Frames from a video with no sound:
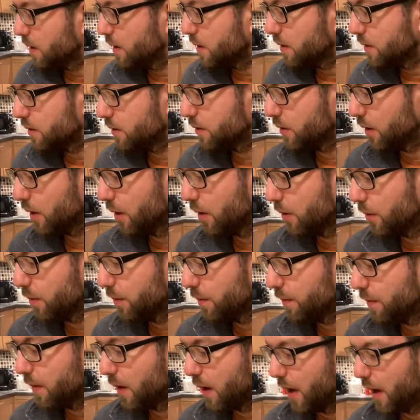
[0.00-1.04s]
So
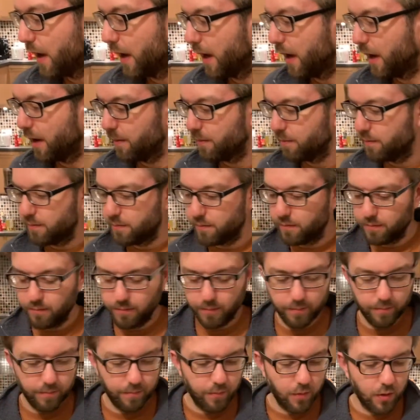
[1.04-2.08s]

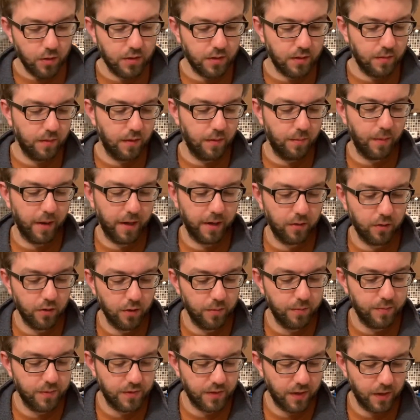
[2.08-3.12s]
most of the
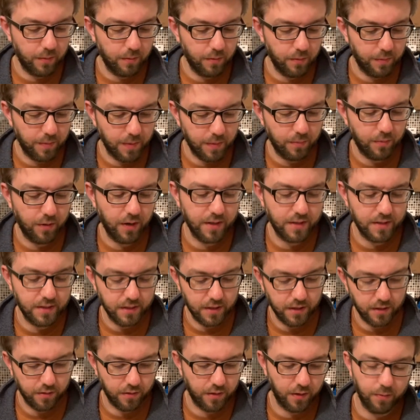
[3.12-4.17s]
microbes that will be present
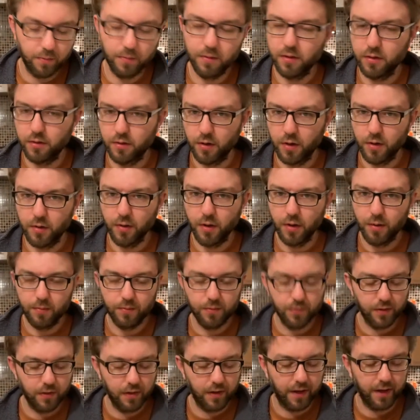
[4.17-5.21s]
here, that will grow
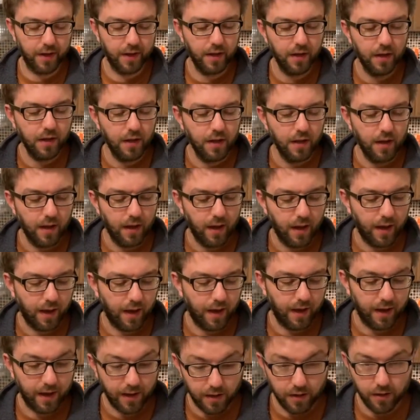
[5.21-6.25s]
hopefully
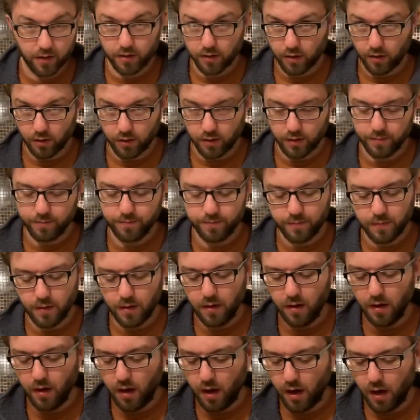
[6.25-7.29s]
in our column,
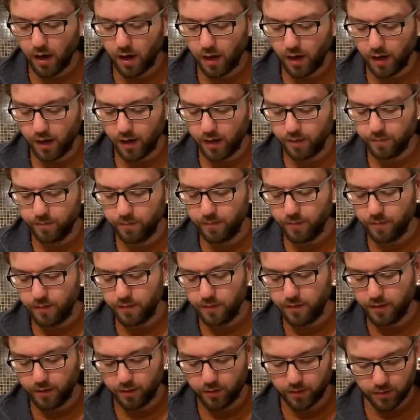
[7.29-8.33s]

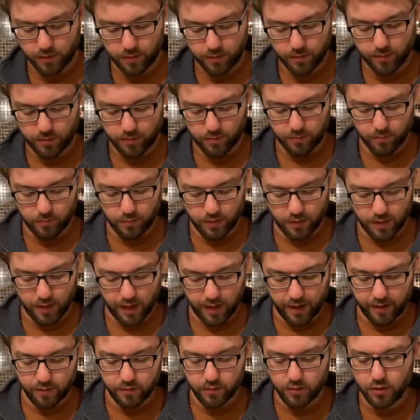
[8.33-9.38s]
they're going to
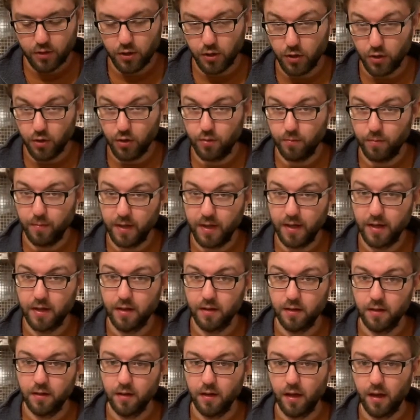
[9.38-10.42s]
rely on two
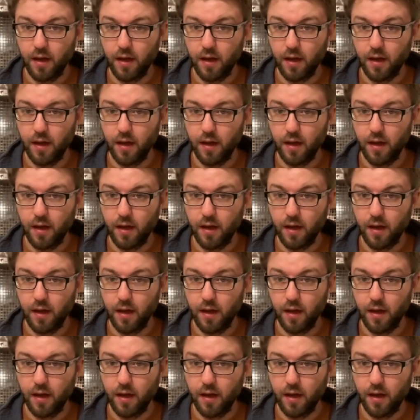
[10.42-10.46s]
main